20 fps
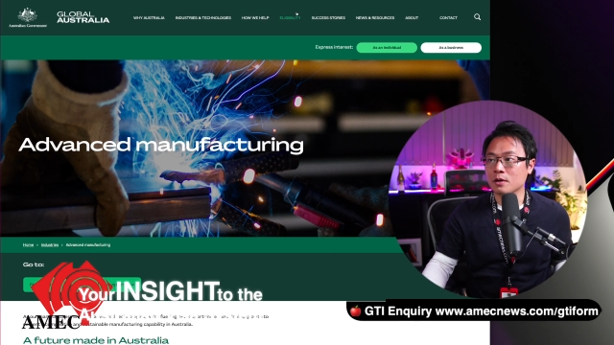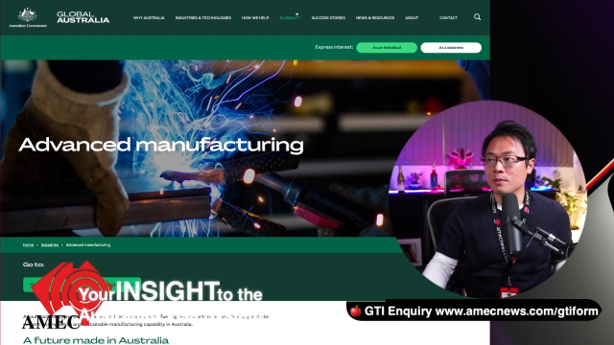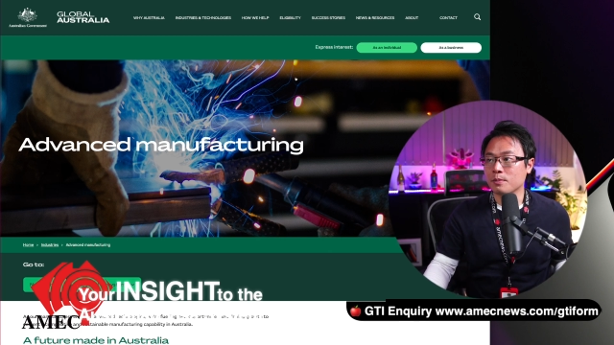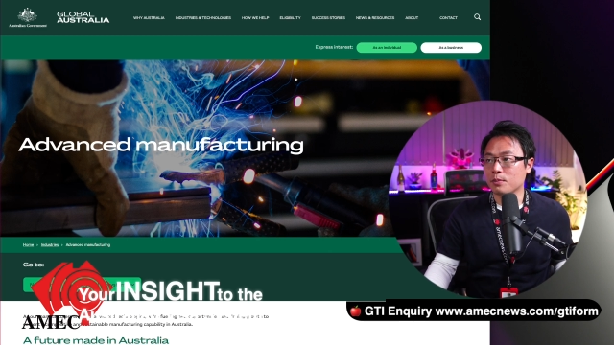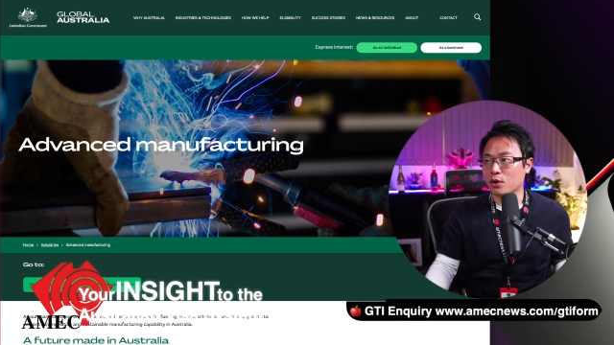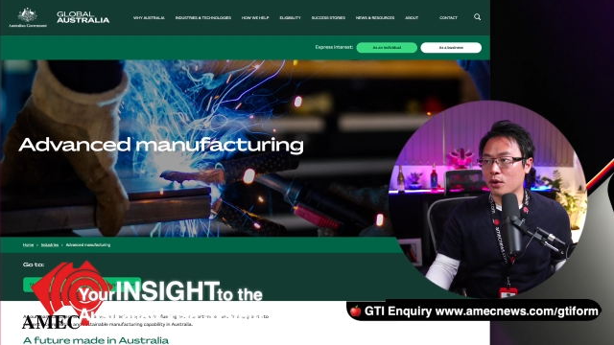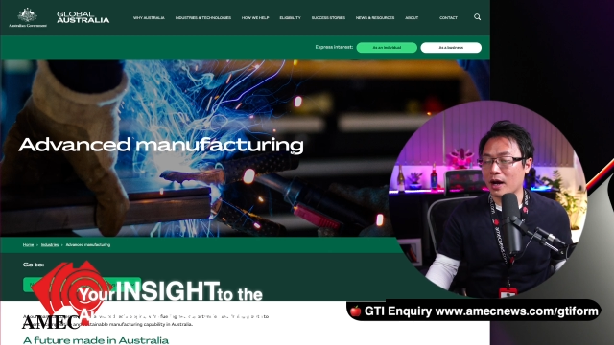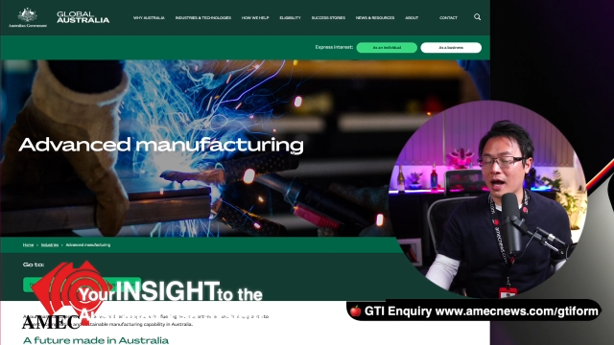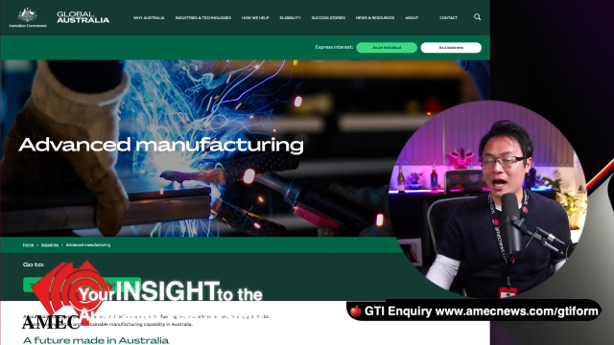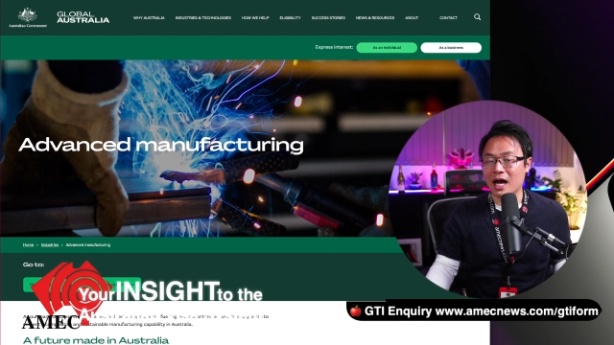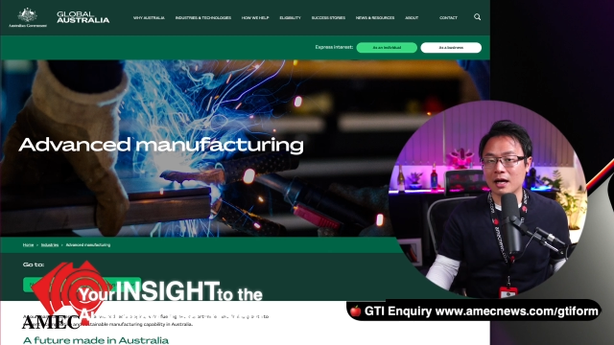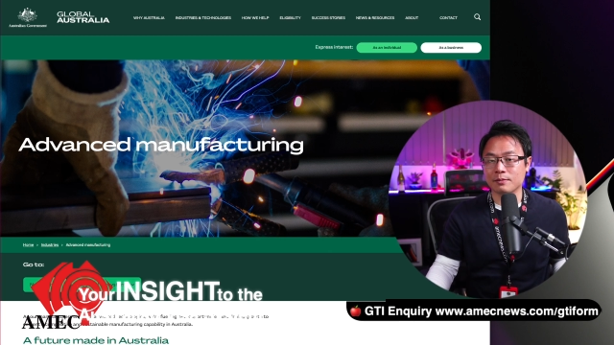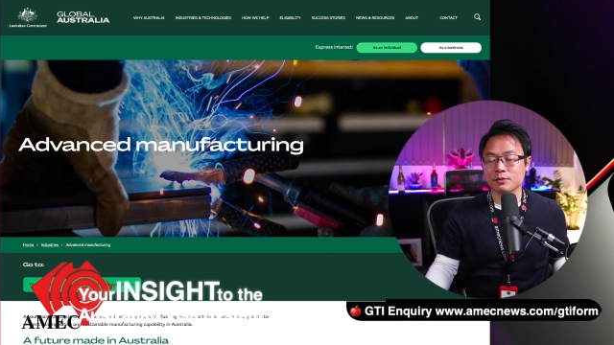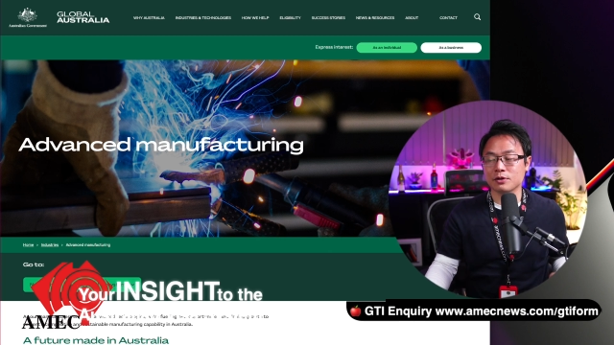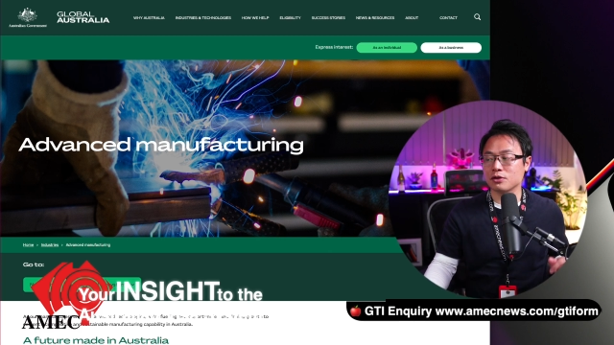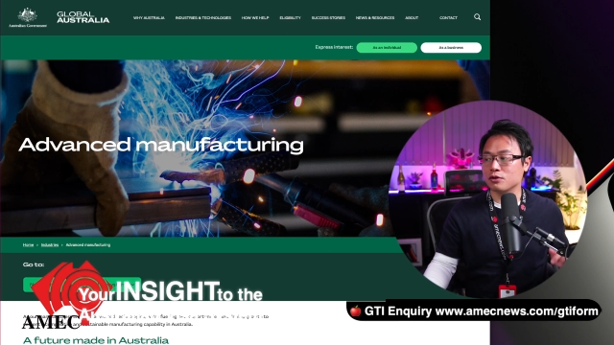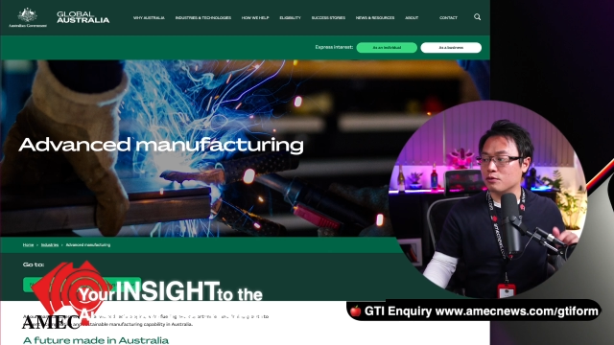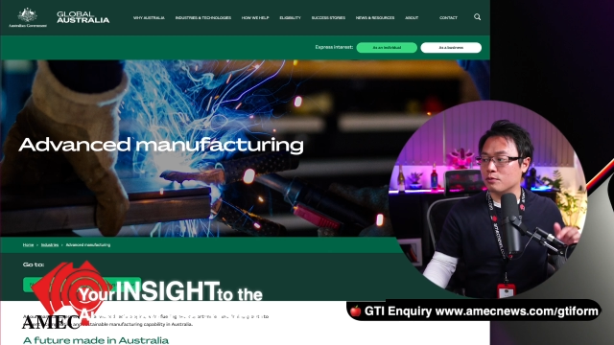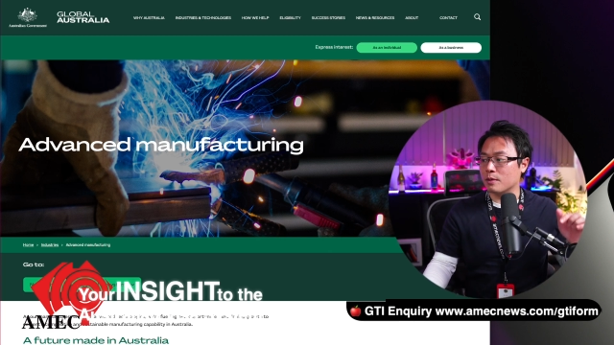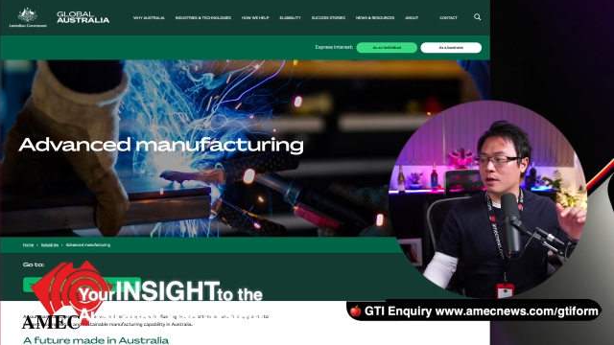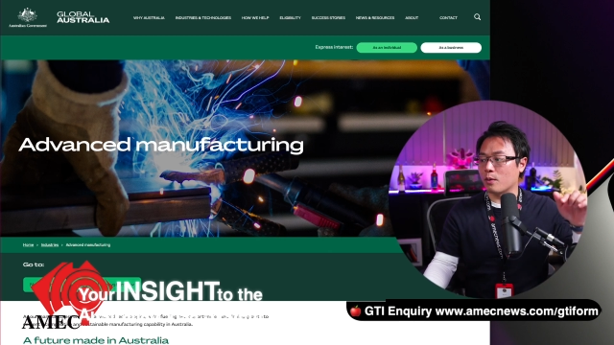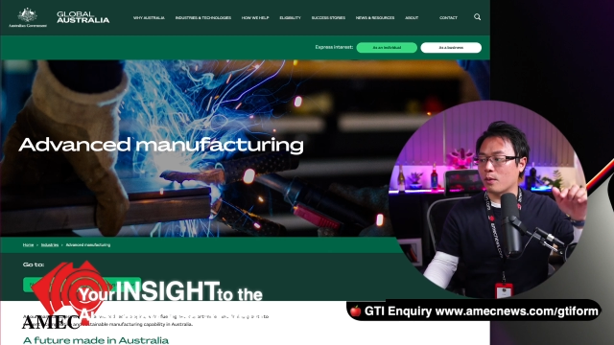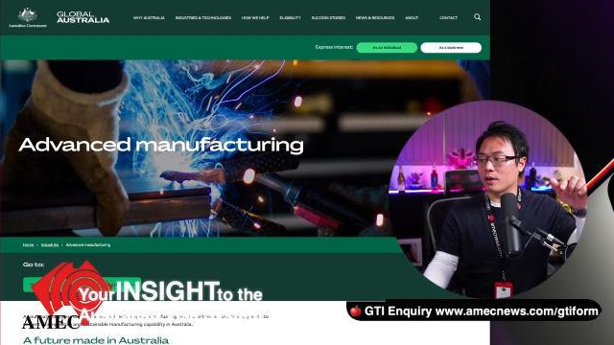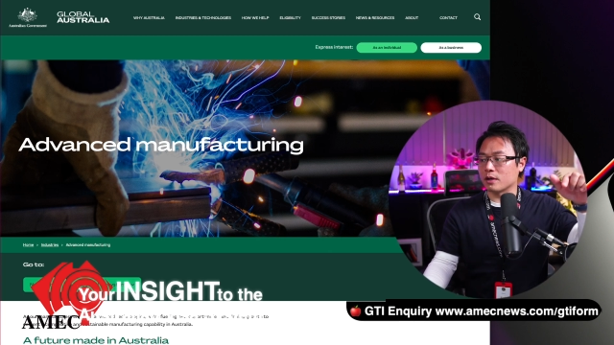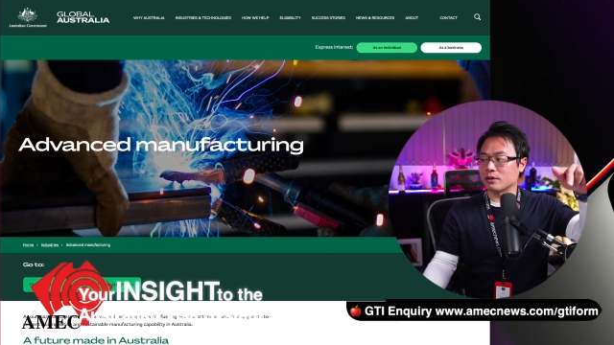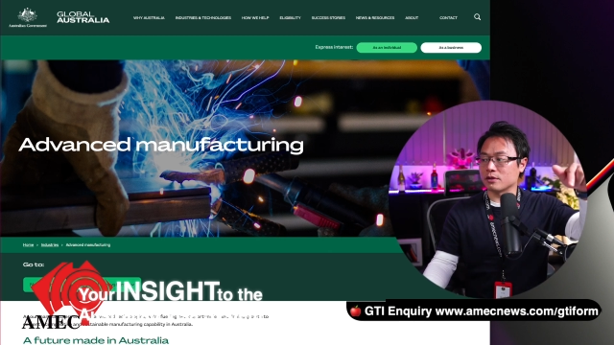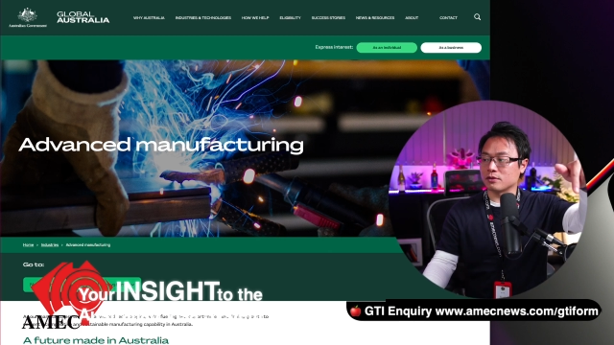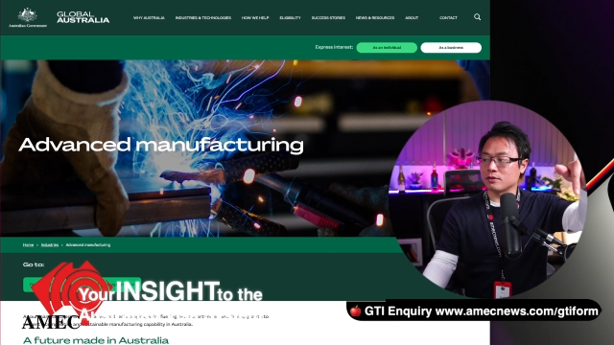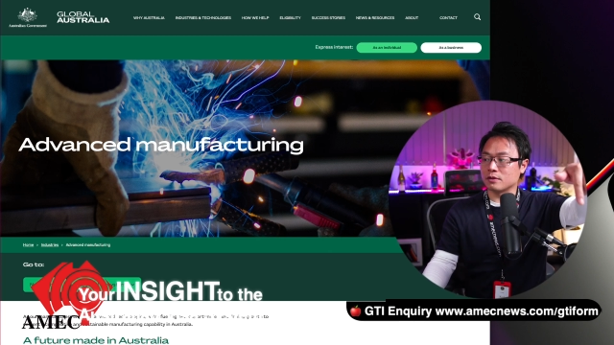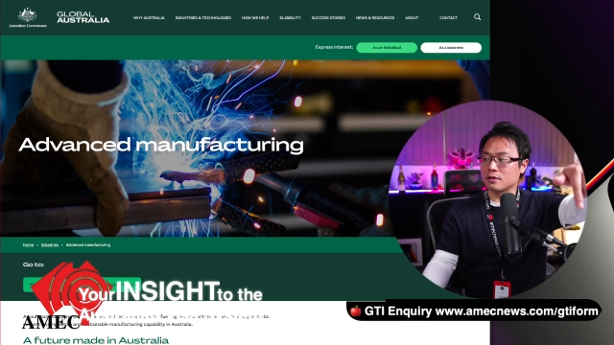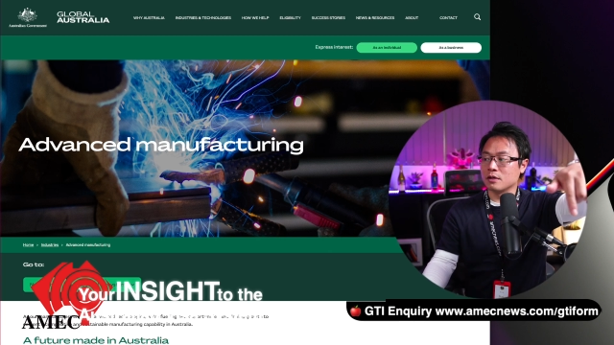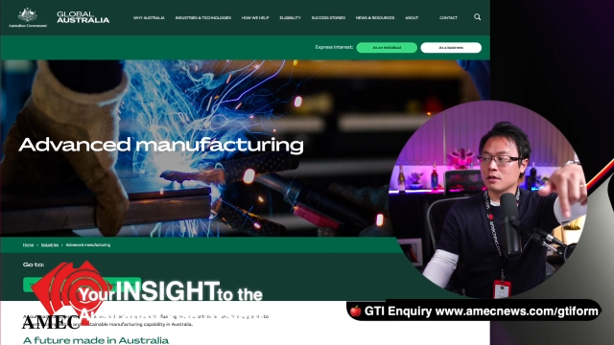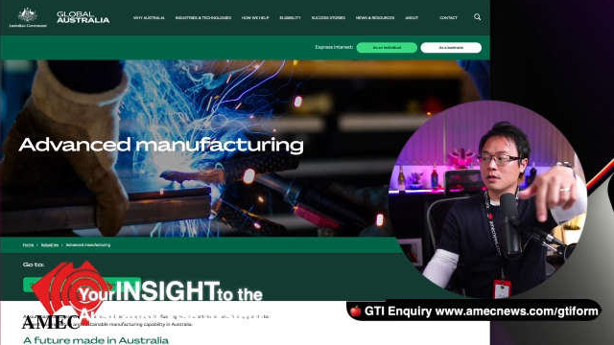perhaps you may want to